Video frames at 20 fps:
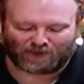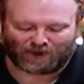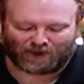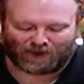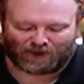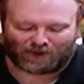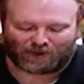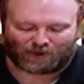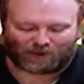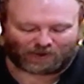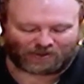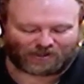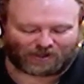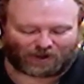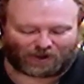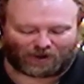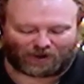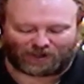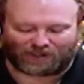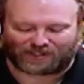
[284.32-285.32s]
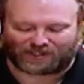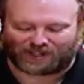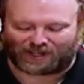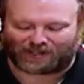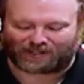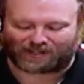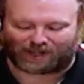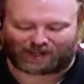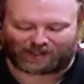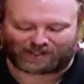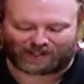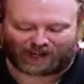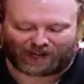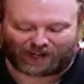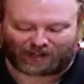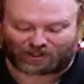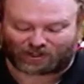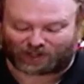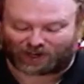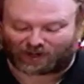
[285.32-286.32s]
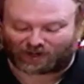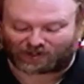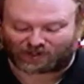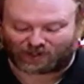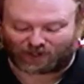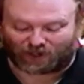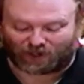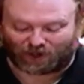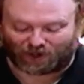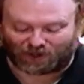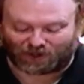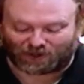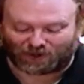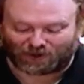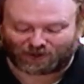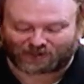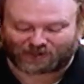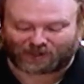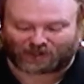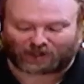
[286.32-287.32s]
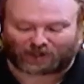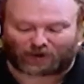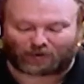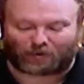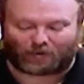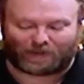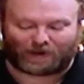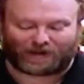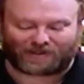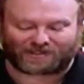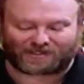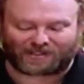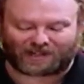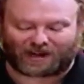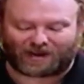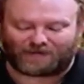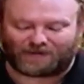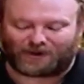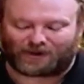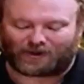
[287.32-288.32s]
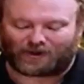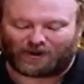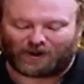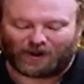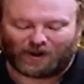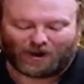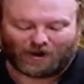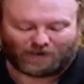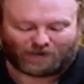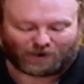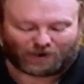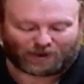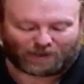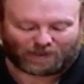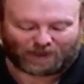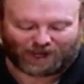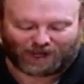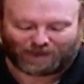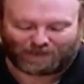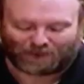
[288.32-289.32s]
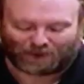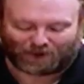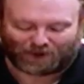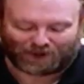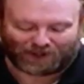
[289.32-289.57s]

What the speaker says: The result is this: Isaiah shares the good news that there will be a savior for the people,